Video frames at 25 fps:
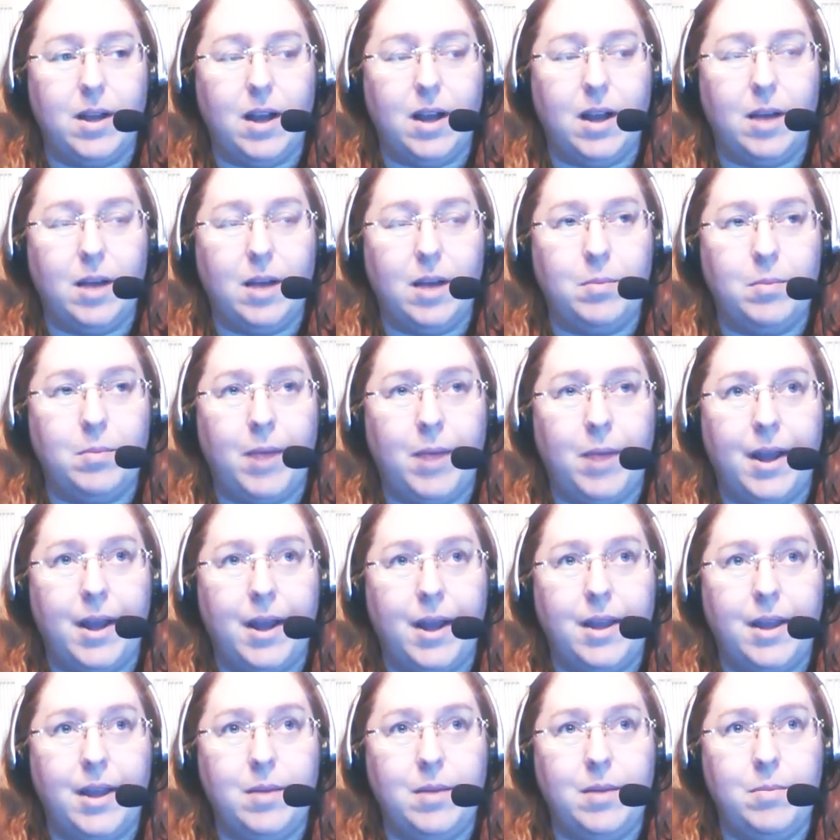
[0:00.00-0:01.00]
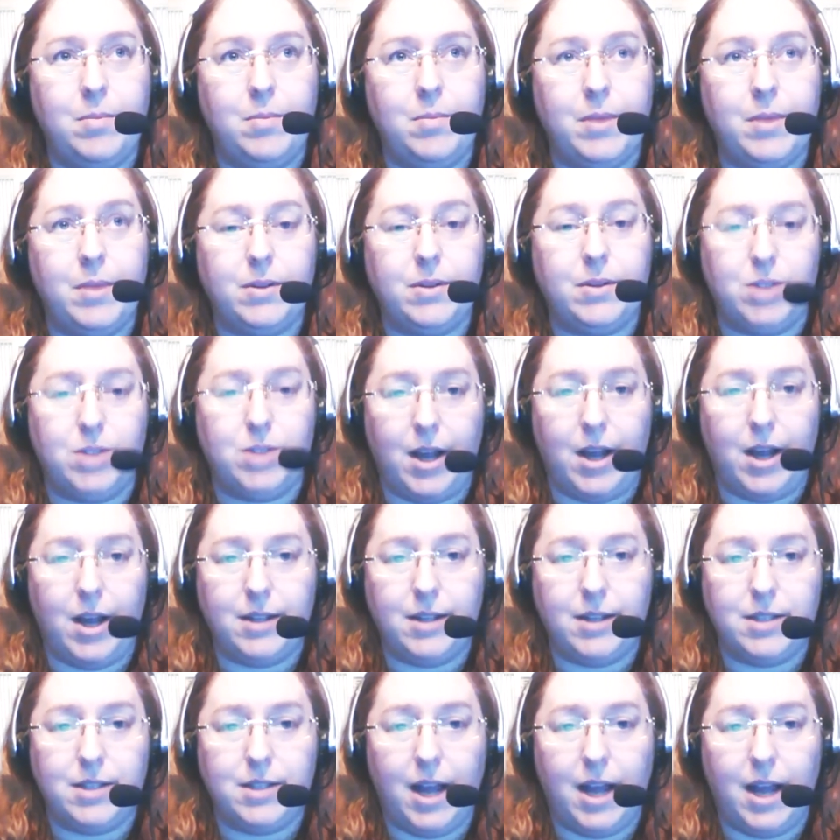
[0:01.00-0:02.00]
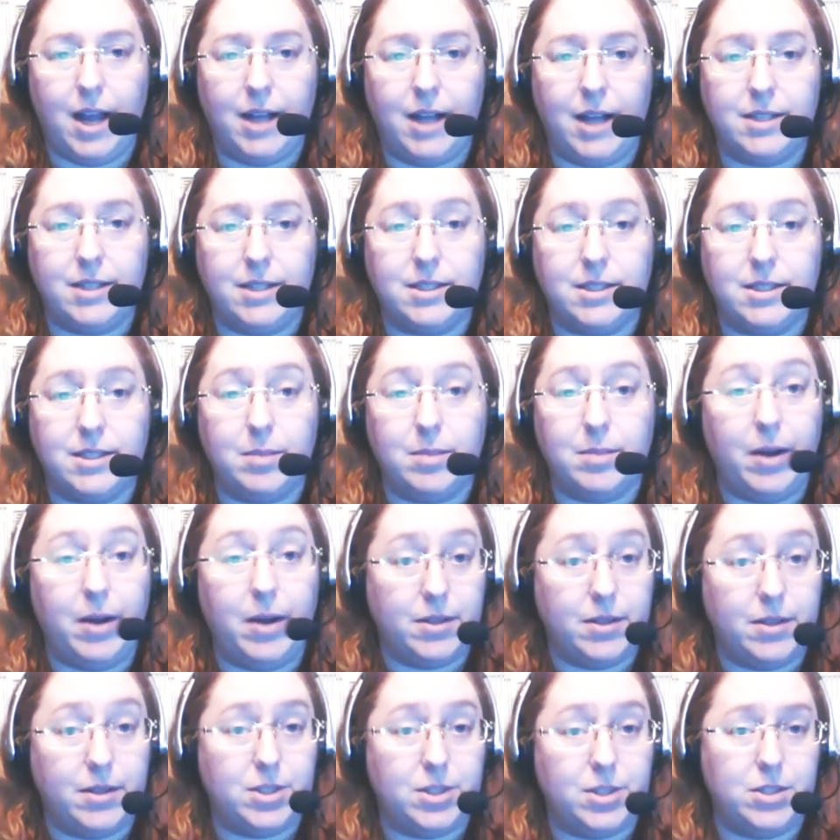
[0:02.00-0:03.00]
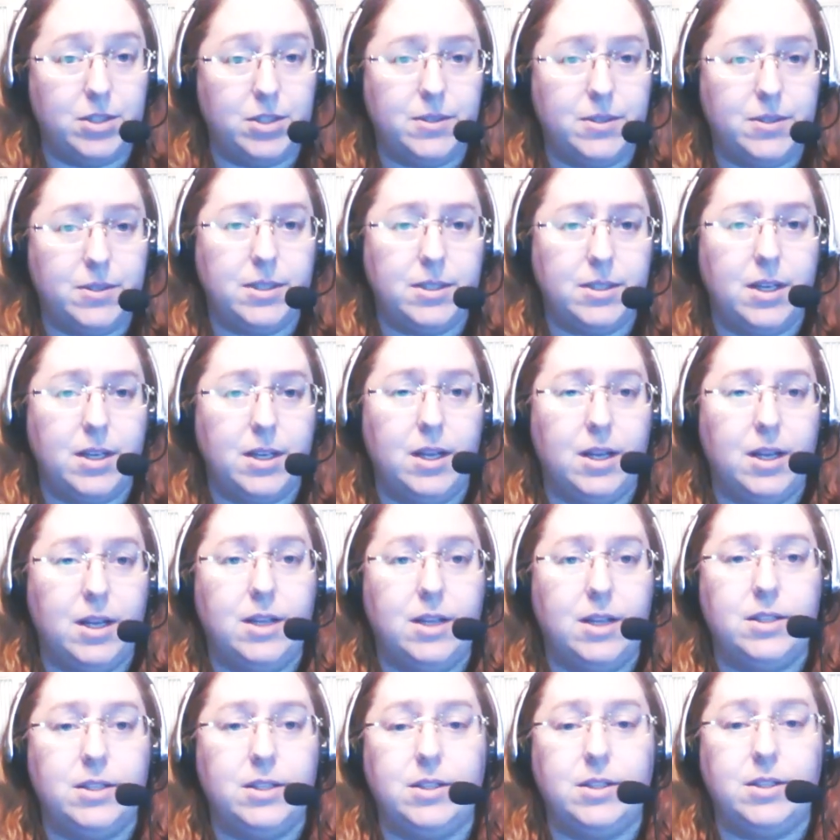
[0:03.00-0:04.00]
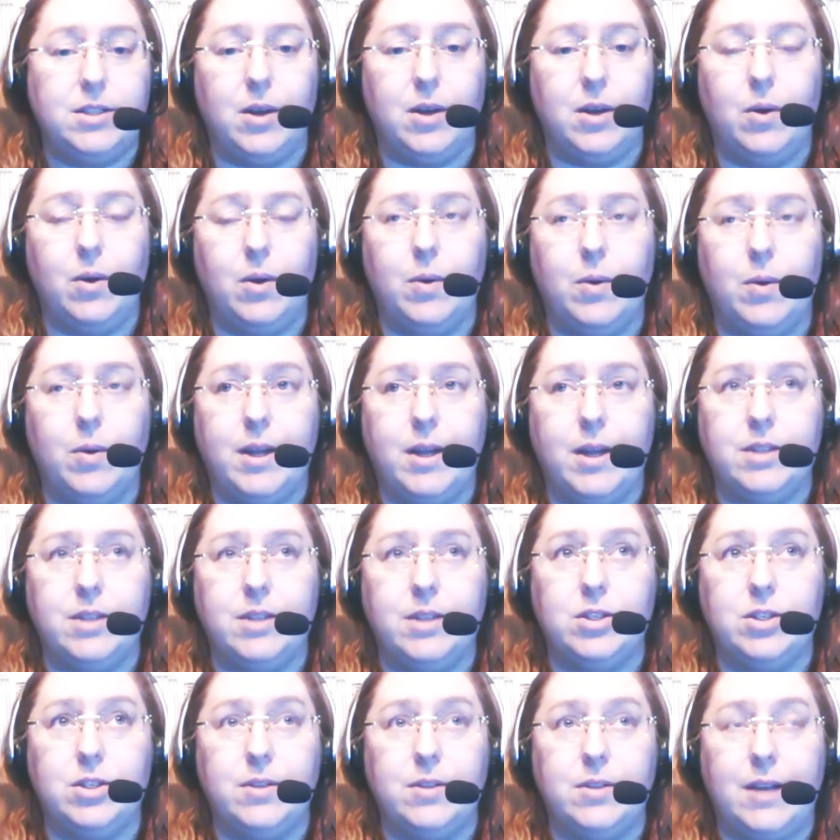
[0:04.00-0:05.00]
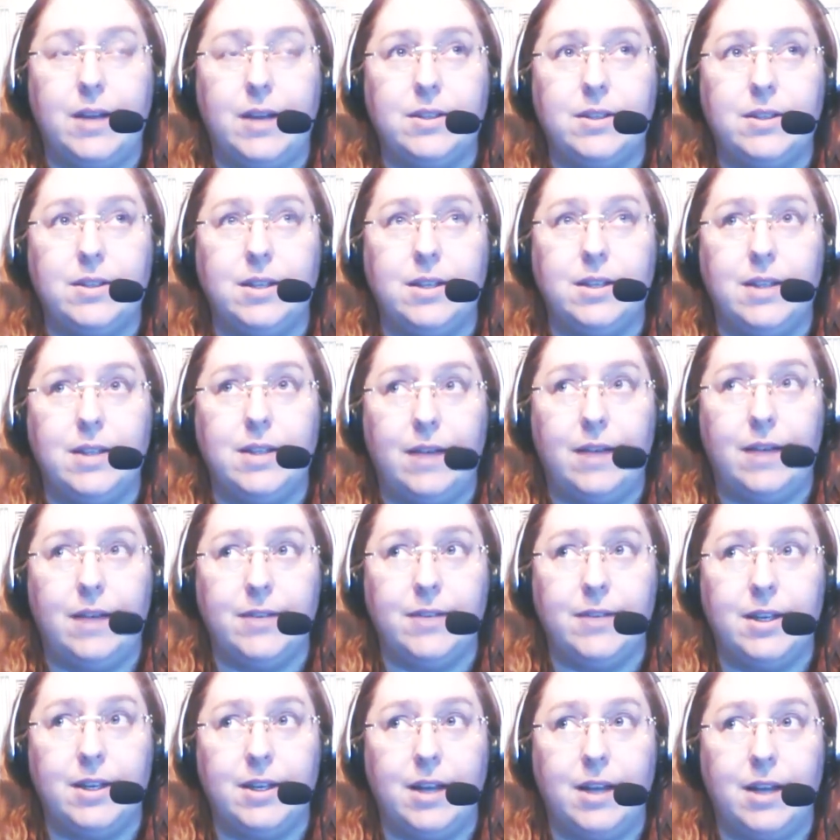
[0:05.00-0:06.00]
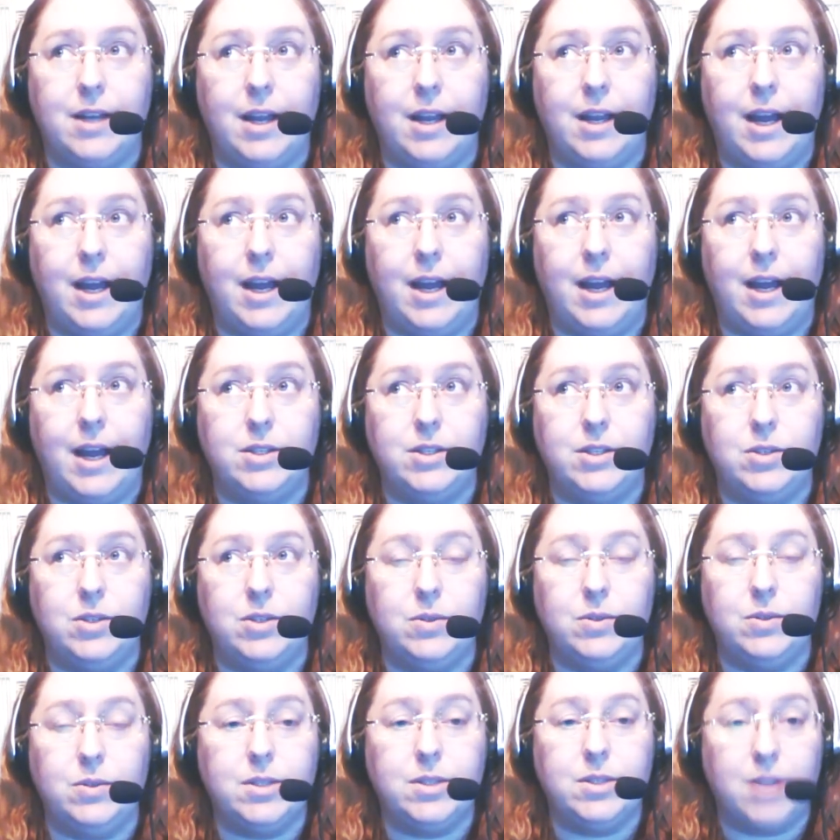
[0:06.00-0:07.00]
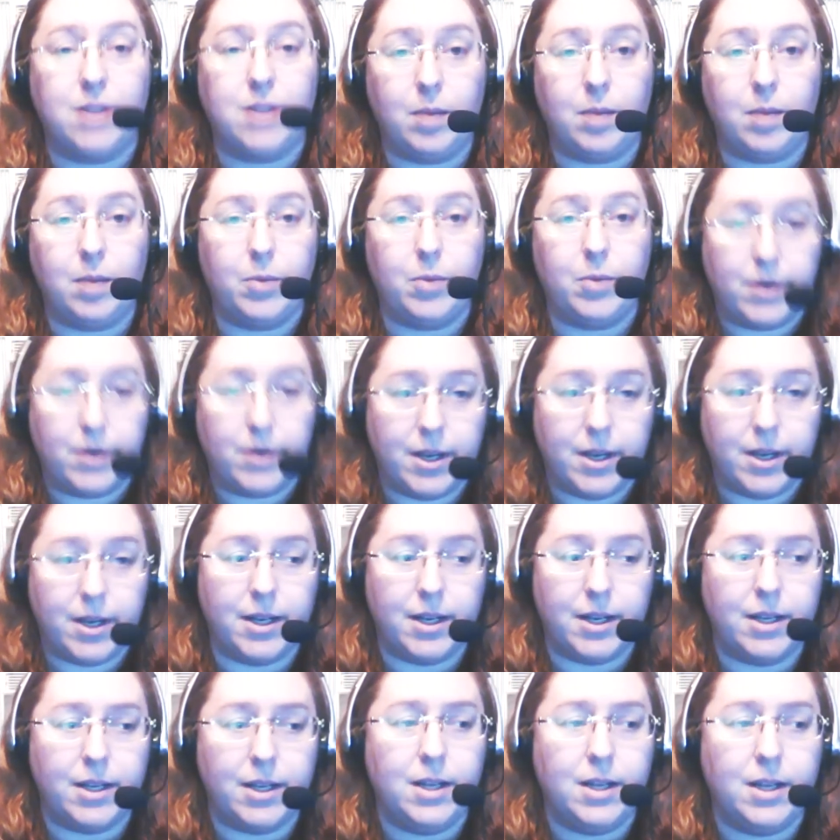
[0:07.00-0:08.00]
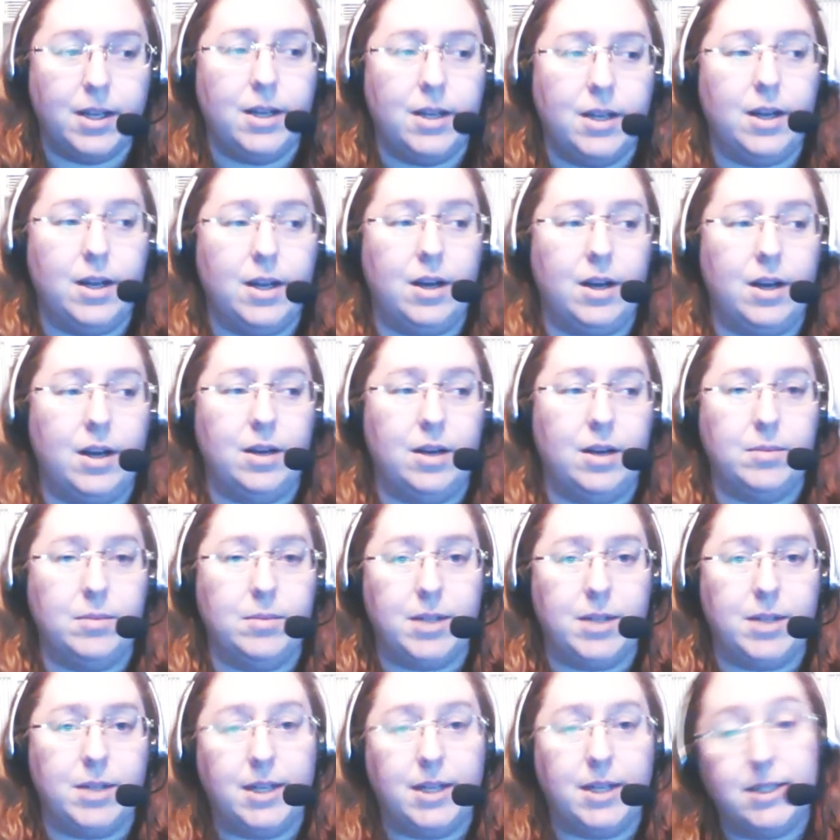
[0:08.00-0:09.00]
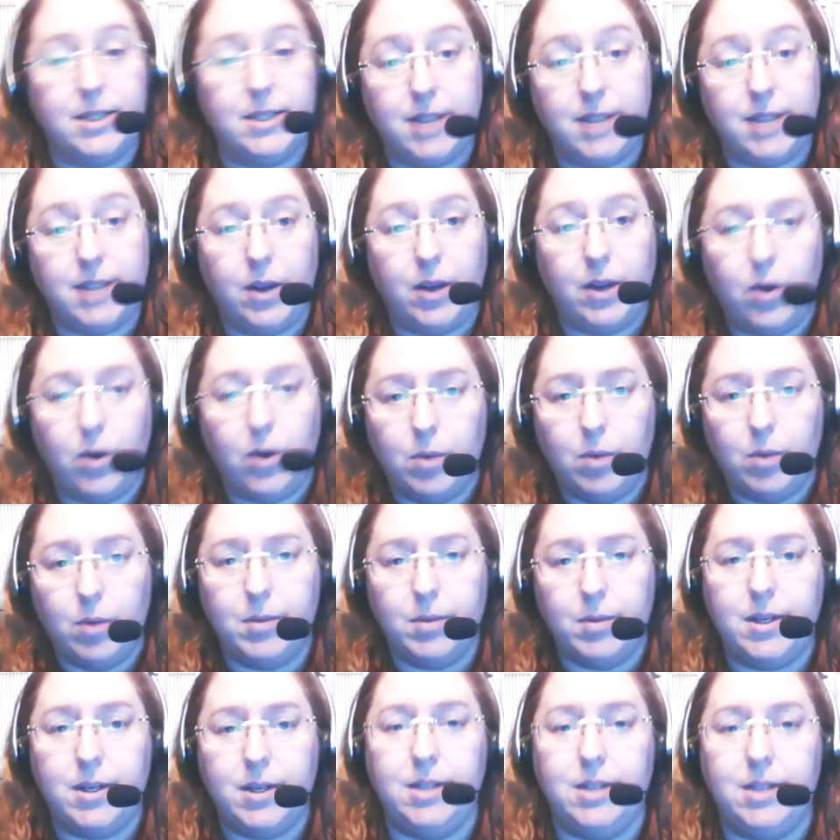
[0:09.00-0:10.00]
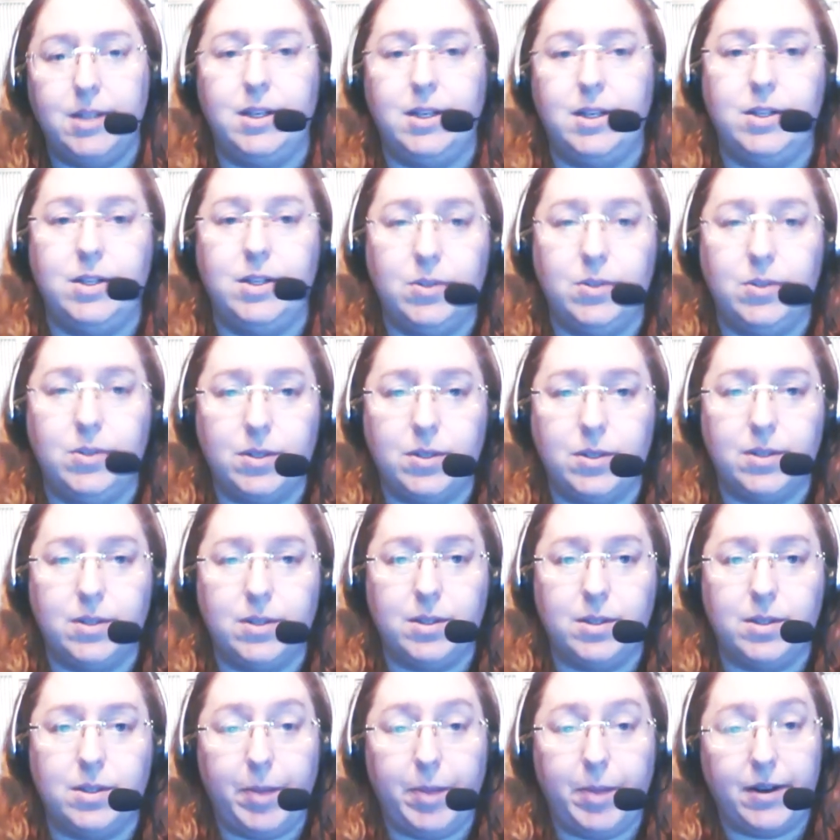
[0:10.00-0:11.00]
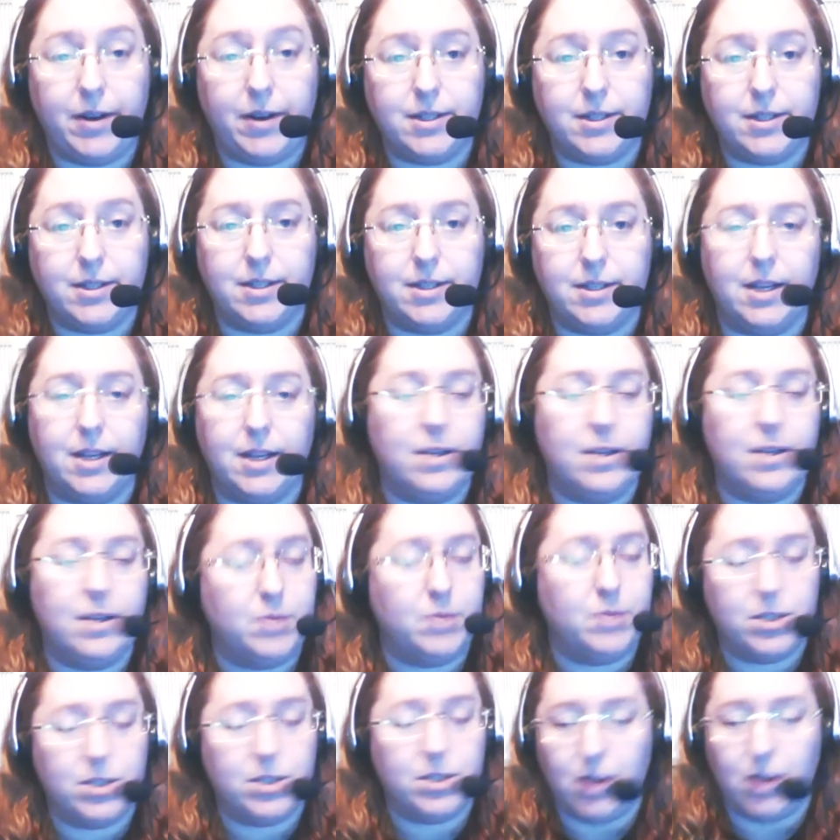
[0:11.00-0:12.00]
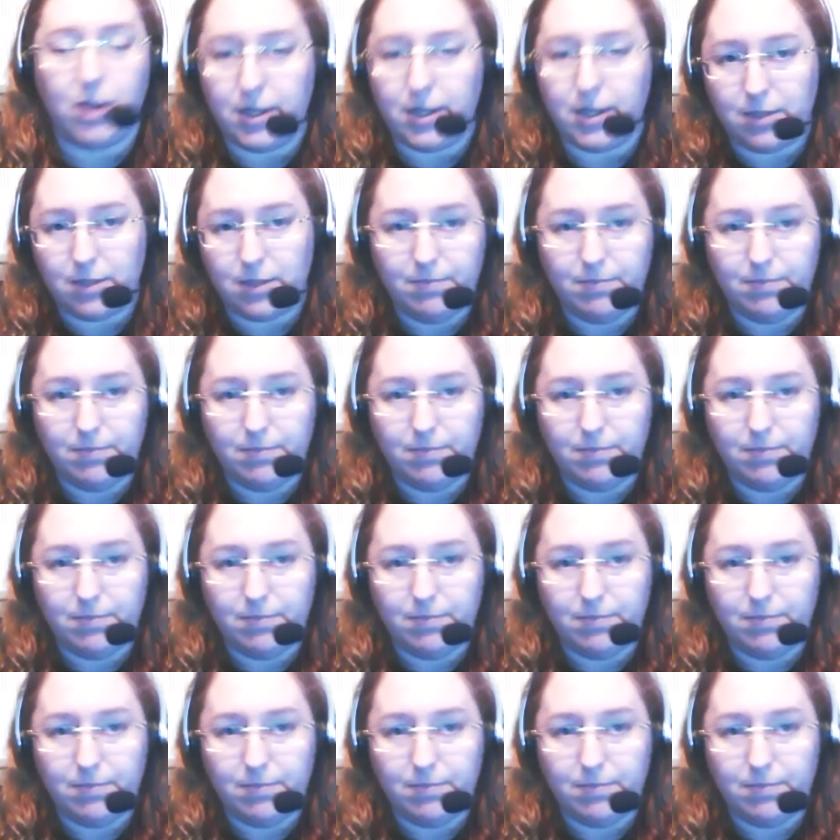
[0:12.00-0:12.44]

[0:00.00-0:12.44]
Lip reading: My middle child has some health issues. So in 2011, I had to stop working to kind of stay home and do the parenting thing, which is awesome.